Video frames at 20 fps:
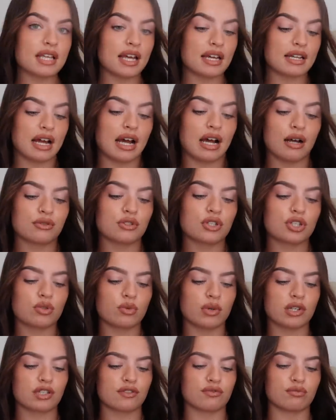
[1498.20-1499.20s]
said, how to
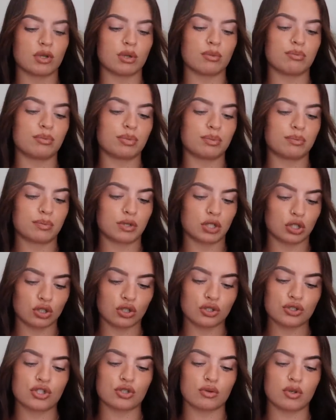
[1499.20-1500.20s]
switch from a
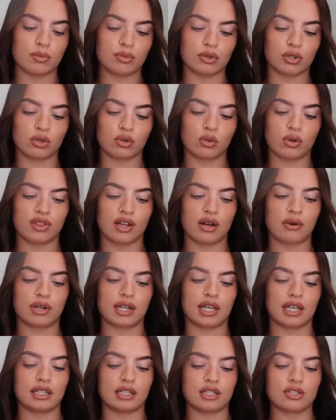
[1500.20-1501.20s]
cut to a bulk without
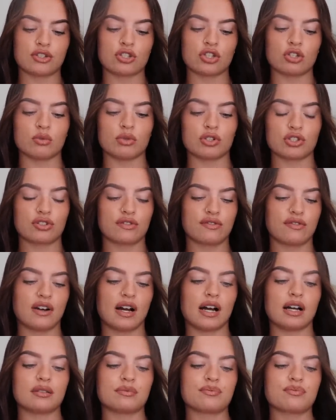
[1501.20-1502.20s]
gaining too much
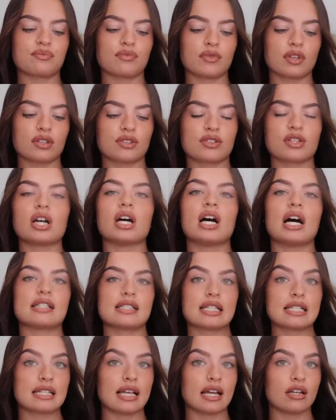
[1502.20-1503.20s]
fat? So
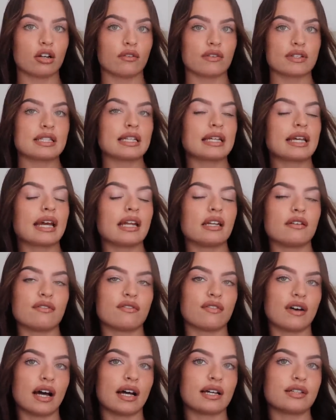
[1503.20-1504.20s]
as I said, obviously gaining
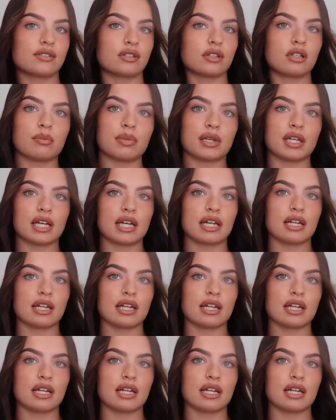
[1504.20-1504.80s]
fat is going to be